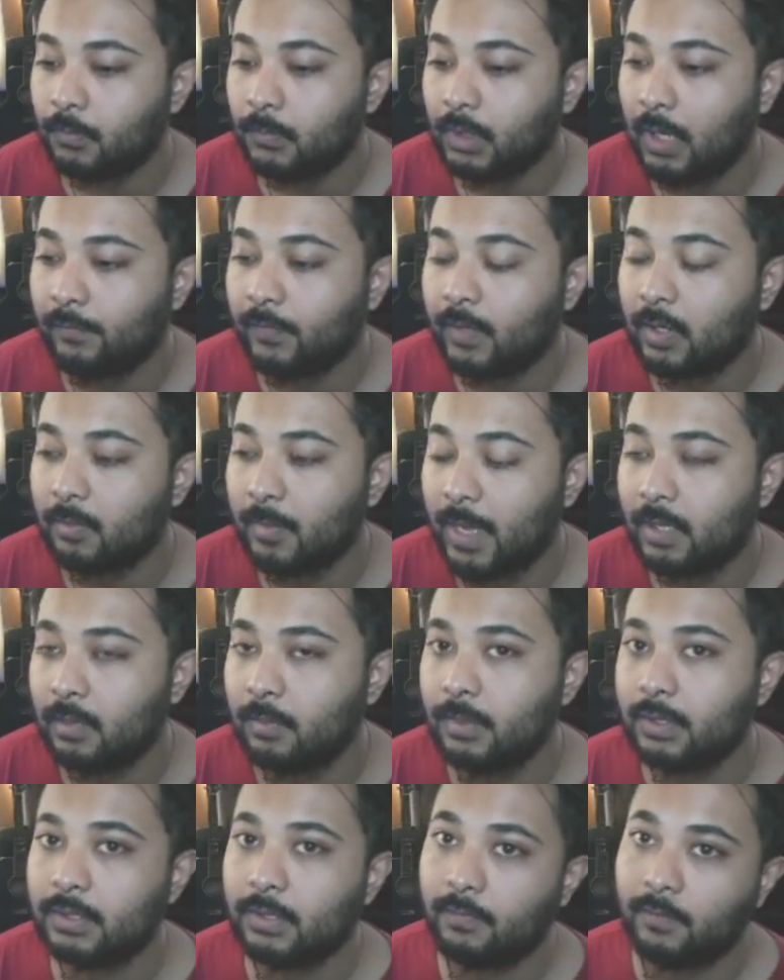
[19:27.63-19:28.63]
I've got
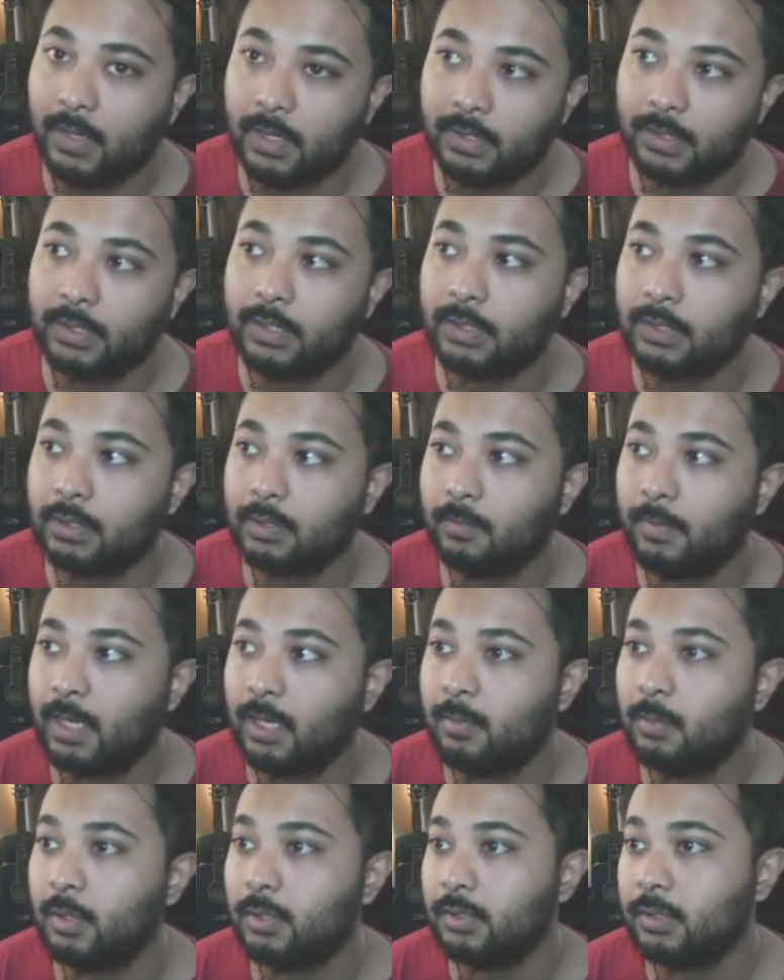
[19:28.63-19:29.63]
Mandibuzz, they've got Lickitung.
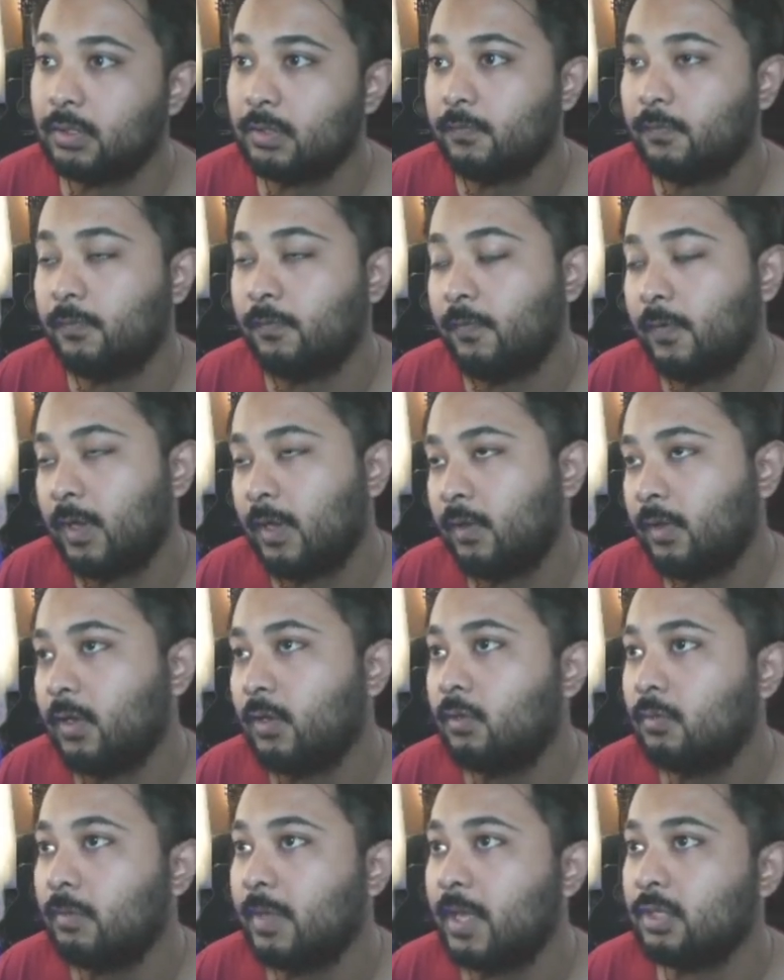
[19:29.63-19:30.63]
Mandibuzz is a very
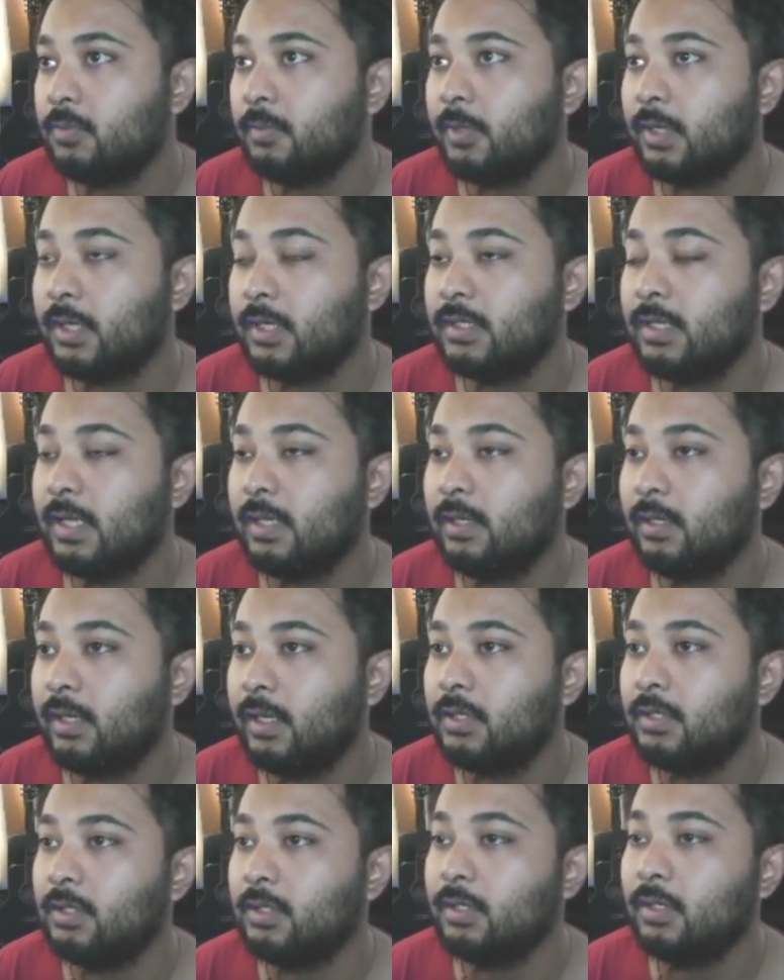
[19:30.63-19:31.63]
good matchup against that
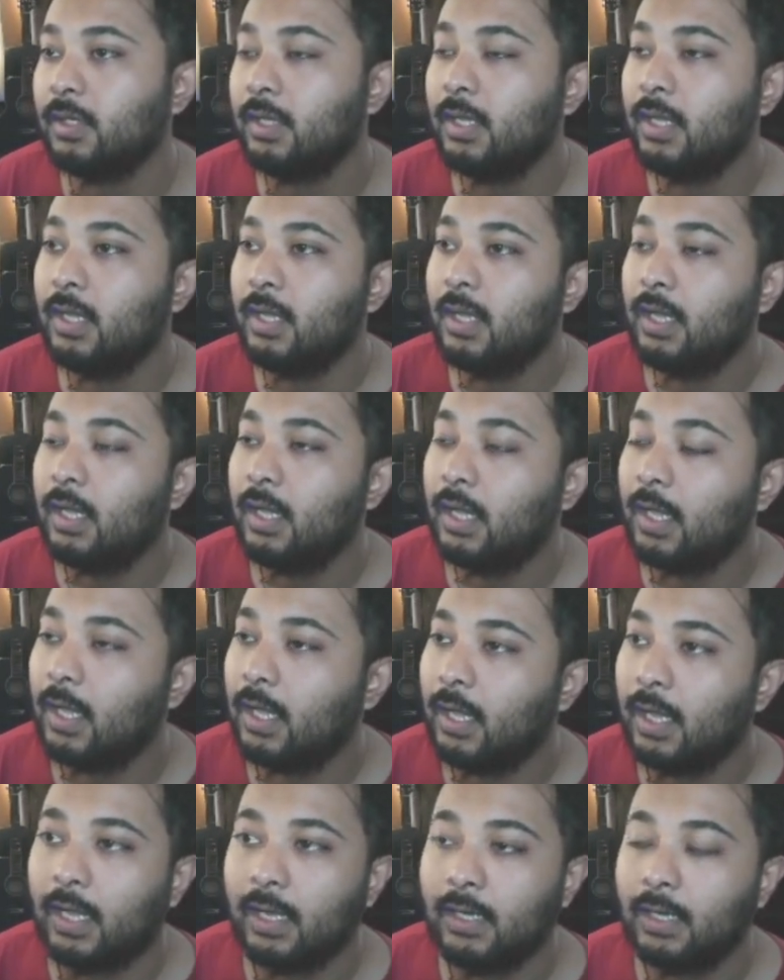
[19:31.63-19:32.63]
Lickitung,
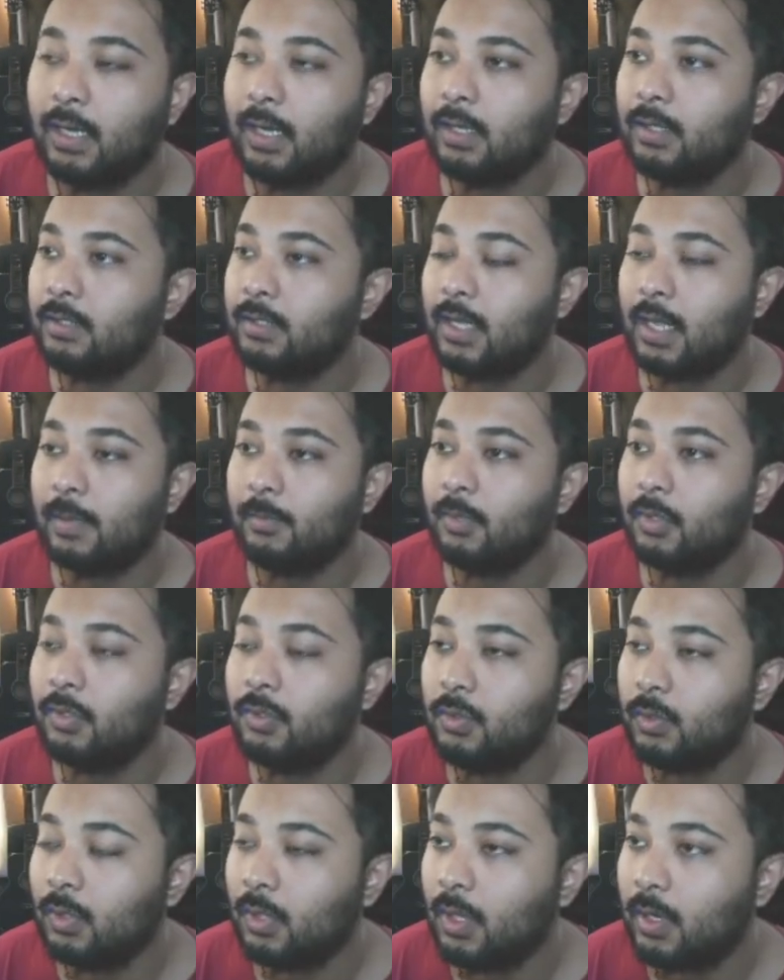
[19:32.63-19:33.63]
and I'm gonna
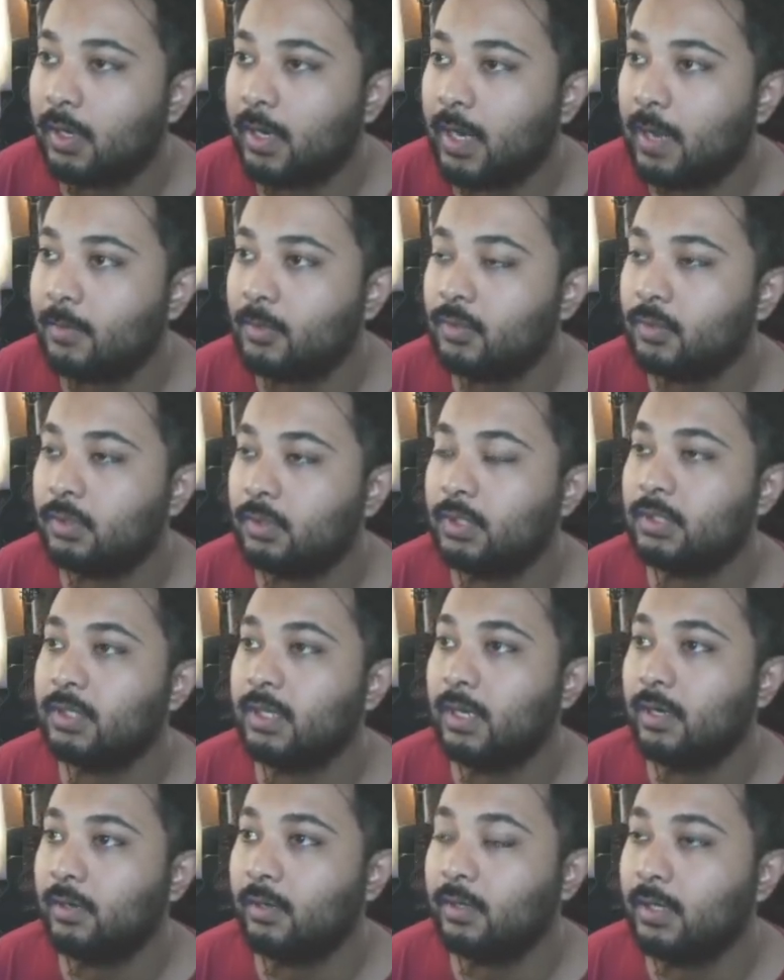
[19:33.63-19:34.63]
do a lot of damage with this
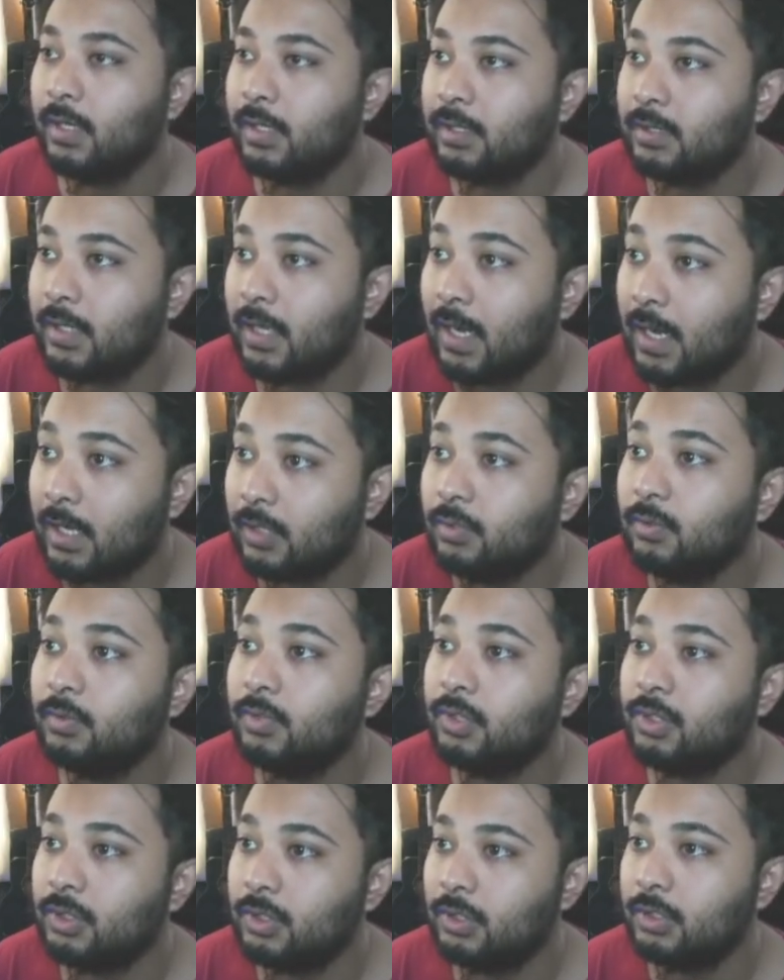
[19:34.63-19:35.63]
Aerialist, and I took
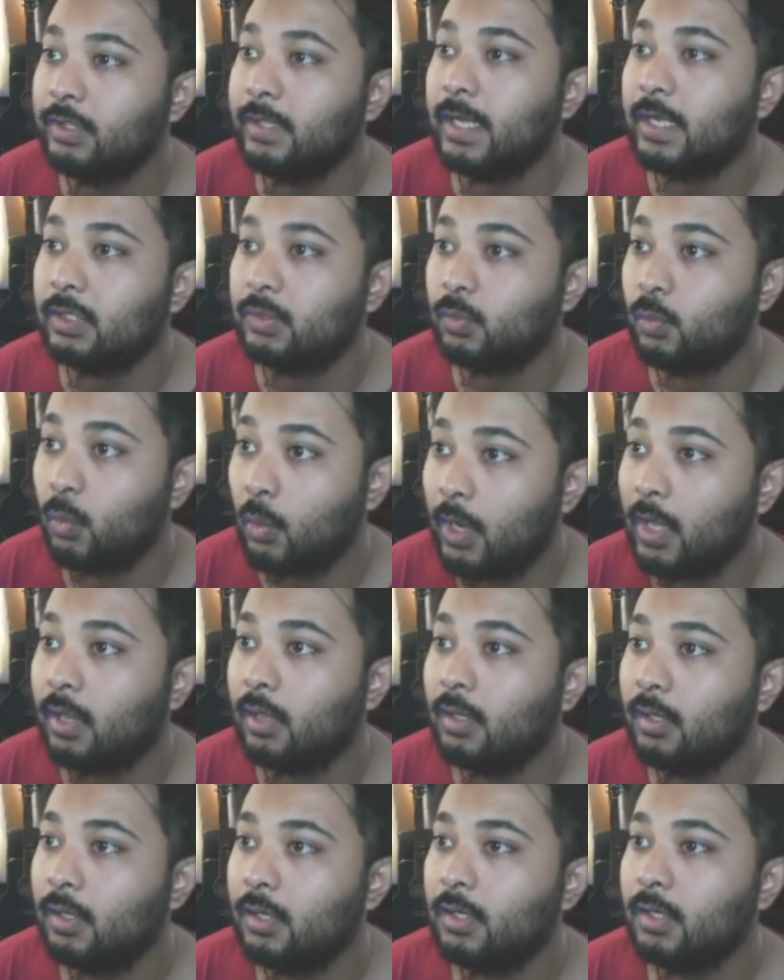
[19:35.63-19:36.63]
the shield as
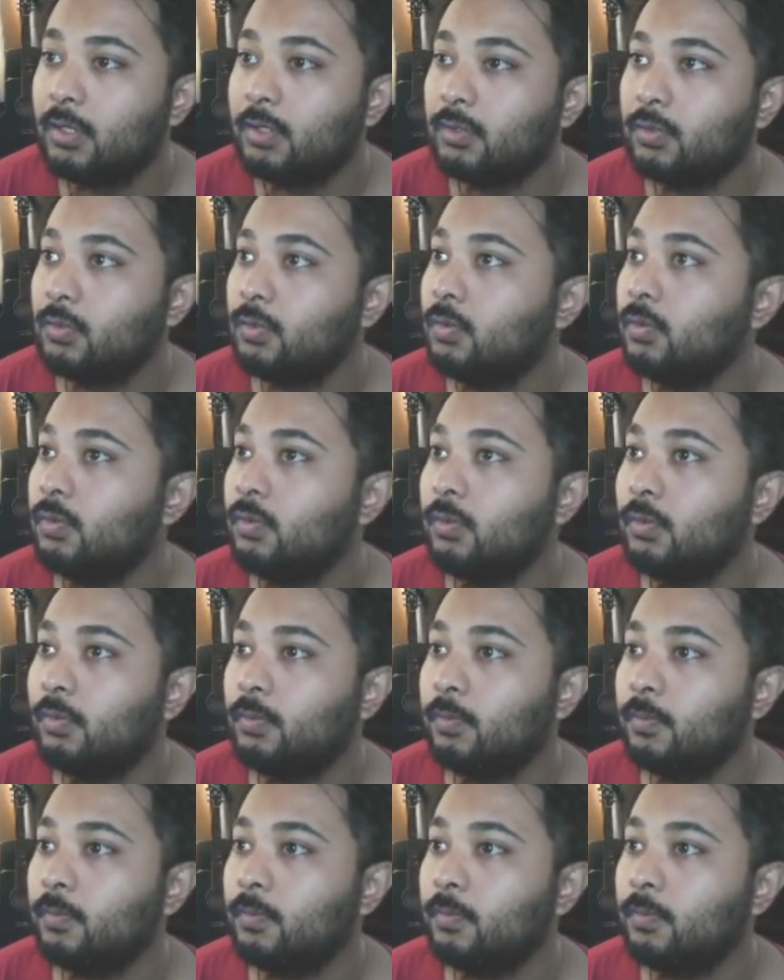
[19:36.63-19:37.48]
well. So